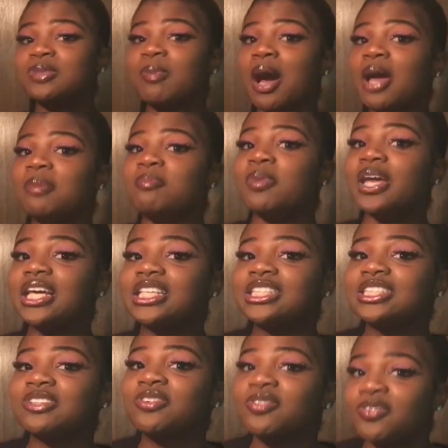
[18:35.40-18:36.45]
is my
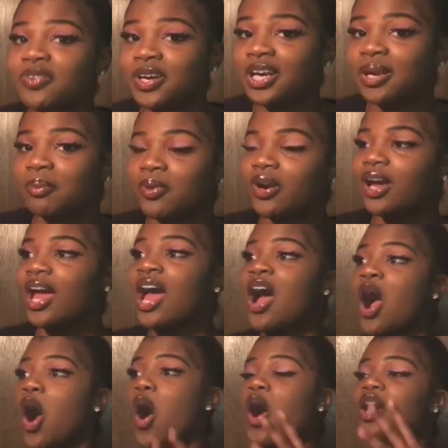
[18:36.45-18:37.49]
best friend, bro.
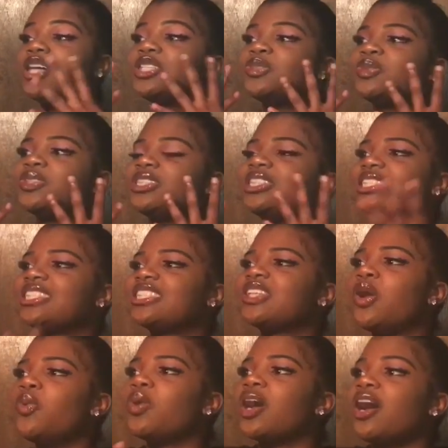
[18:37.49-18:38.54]
August was just
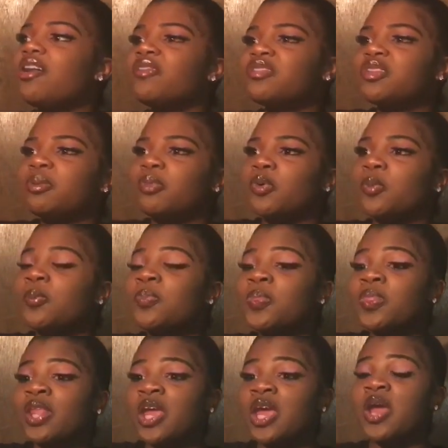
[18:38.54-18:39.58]
so comfortable.
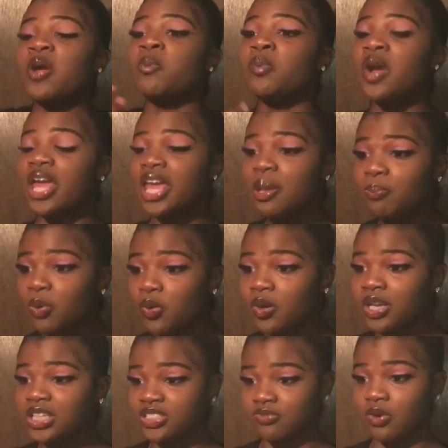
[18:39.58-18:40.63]
And when he
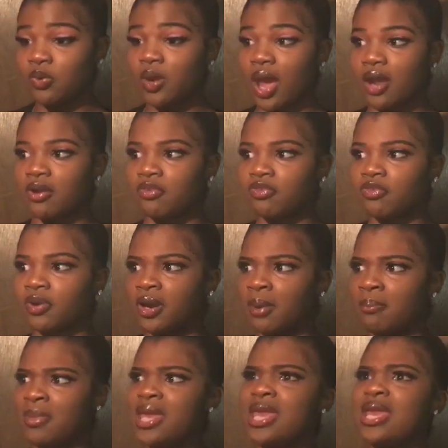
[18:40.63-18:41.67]
pulled his phone out in front
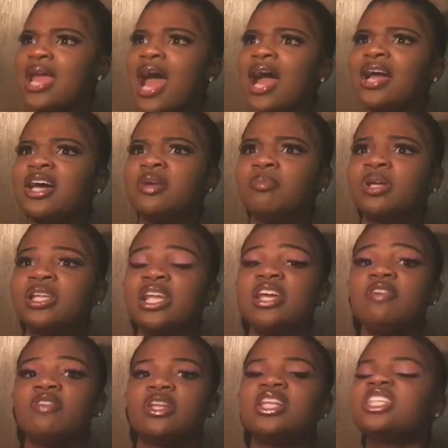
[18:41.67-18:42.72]
of me, I couldn't
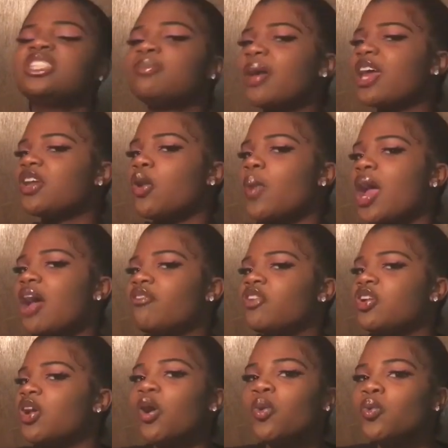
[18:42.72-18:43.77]
believe it. This man don't have
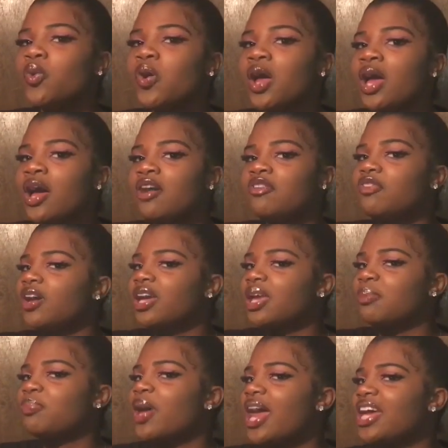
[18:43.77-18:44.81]
no
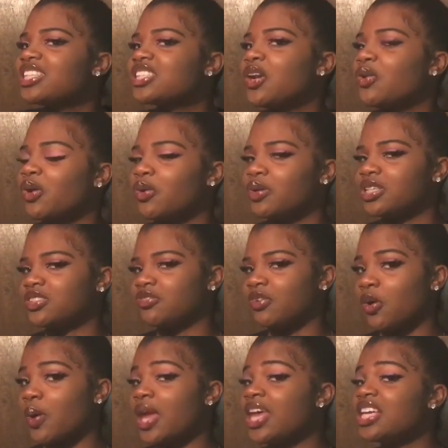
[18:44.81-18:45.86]
fucking passcode on his
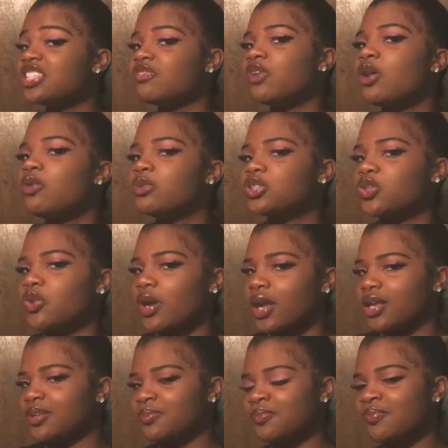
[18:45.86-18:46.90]
phone. And his phone was
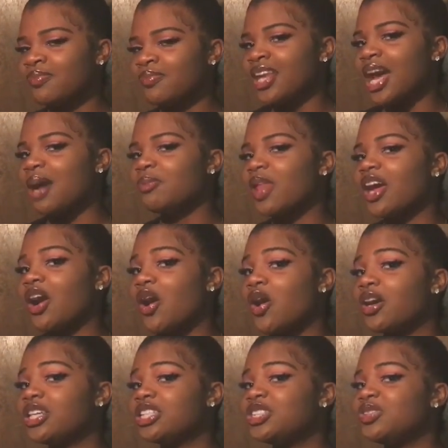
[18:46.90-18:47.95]
cracked. I'm like,
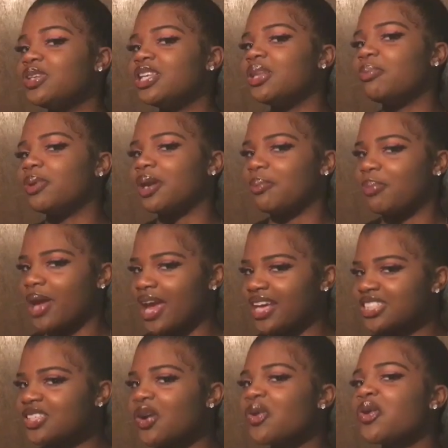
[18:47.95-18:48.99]
August, you need to put a
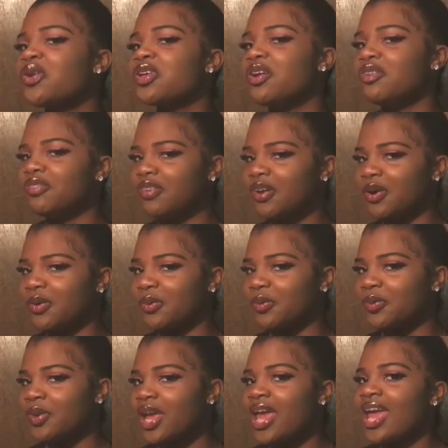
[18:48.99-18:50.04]
passcode on your
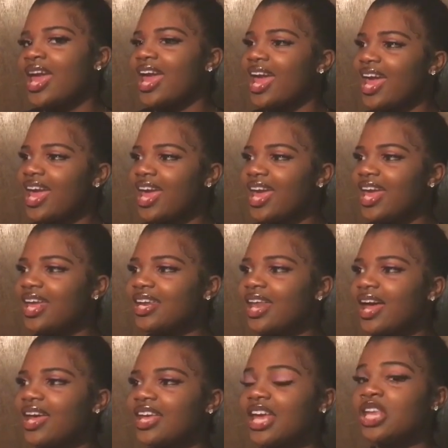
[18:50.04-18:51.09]
phone. And
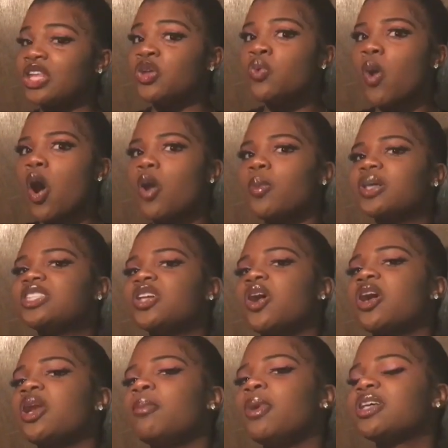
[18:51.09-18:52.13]
like you always
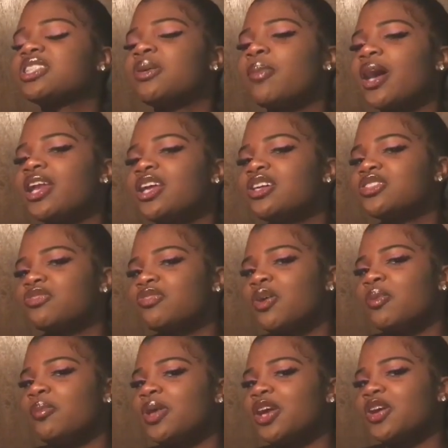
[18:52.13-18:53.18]
talking about somebody else's
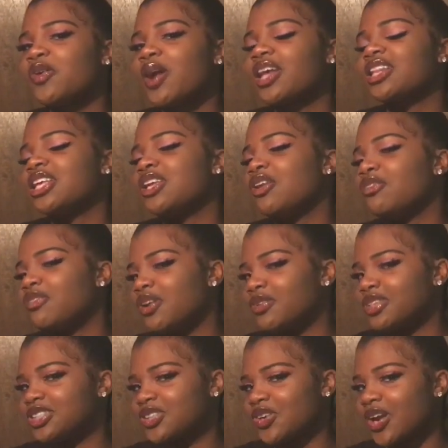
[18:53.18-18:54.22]
phone being cracked and your
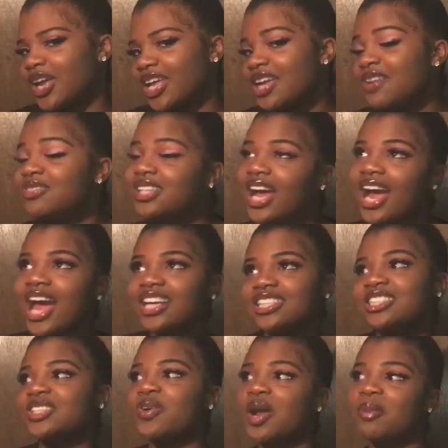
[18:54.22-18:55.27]
phone is cracked. He's like, I
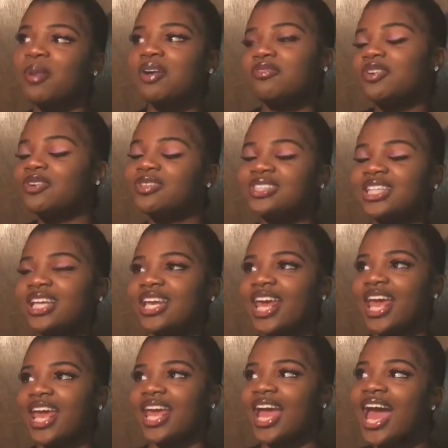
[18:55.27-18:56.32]
just cracked my phone
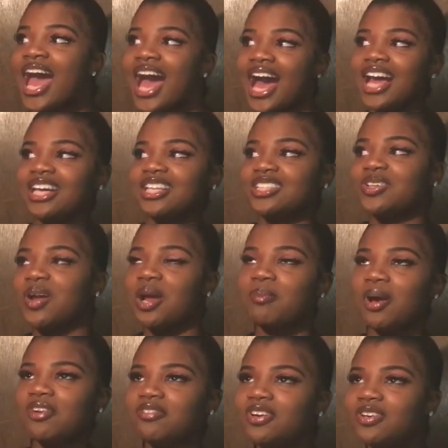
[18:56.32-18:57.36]
today. I just
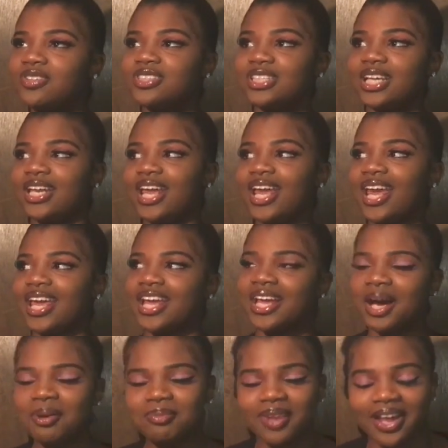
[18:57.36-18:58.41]
cracked my phone
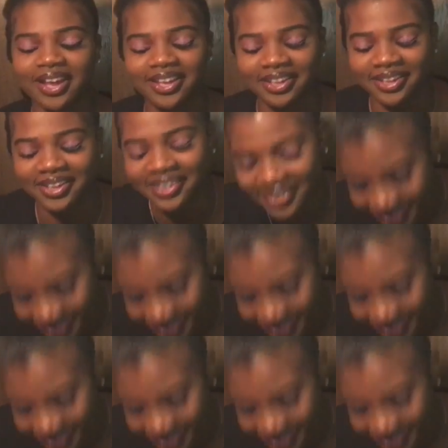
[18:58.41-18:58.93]
today. I'm like,